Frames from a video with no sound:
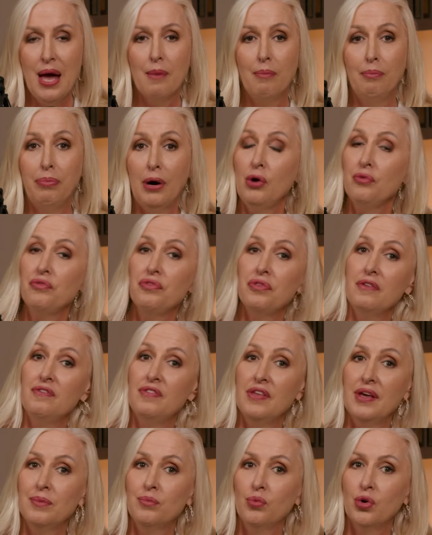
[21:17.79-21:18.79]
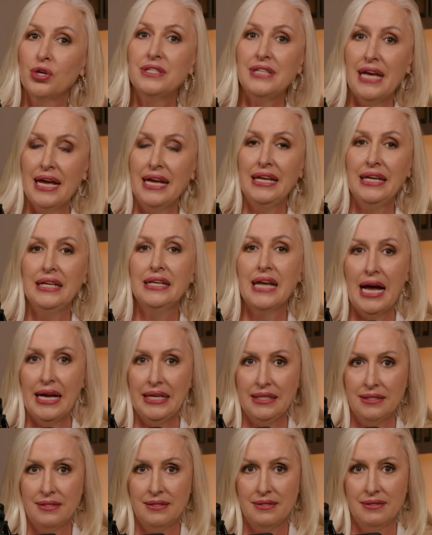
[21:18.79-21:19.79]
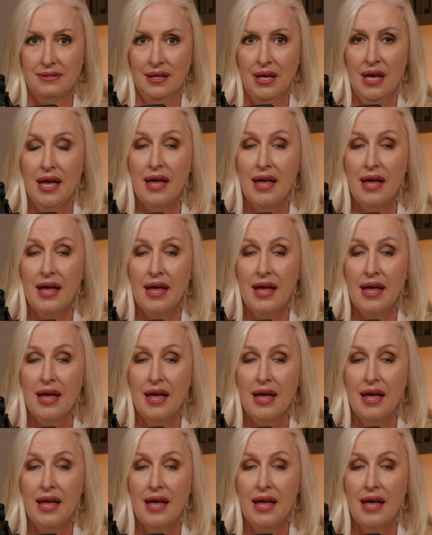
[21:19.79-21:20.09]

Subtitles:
Both of them were dating nights.